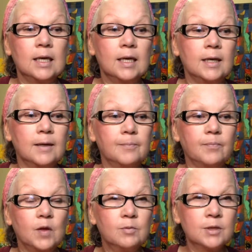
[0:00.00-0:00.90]

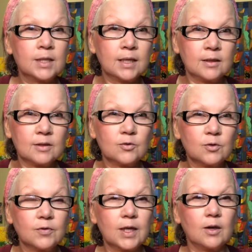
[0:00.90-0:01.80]
Almost like sort
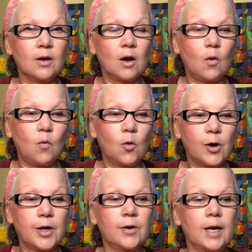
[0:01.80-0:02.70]
of like a
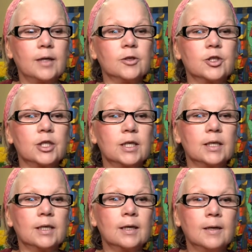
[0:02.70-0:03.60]
warrior energy,
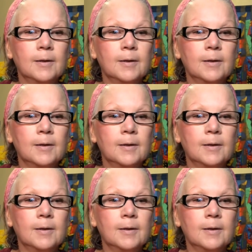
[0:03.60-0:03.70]
and